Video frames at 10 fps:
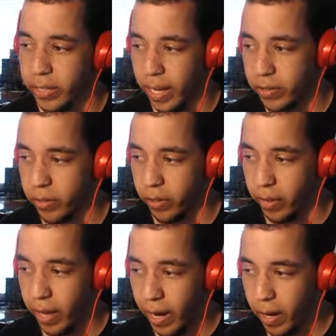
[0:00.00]
That's
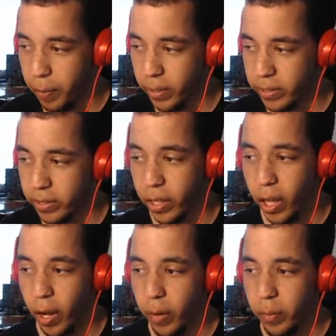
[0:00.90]
there, pretty
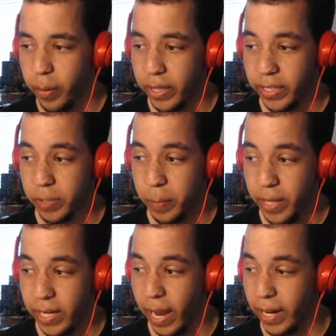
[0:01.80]
slow, but his
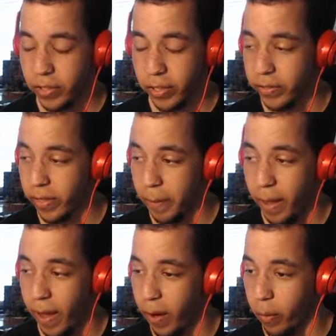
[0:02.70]
speed actually
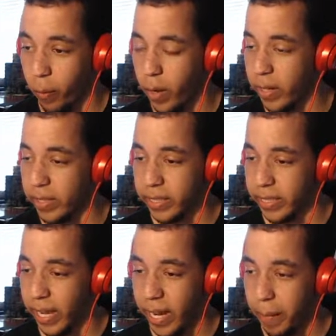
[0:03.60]
somehow won us the
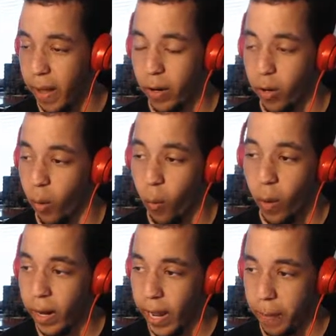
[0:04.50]
game. I don't know
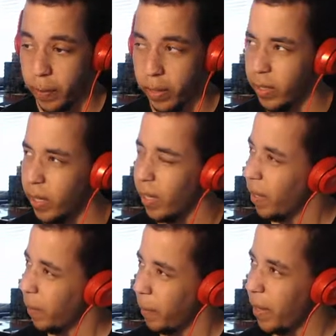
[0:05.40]
what happened.
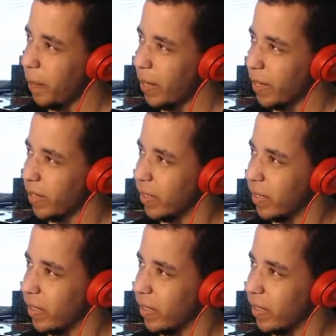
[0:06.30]
Maybe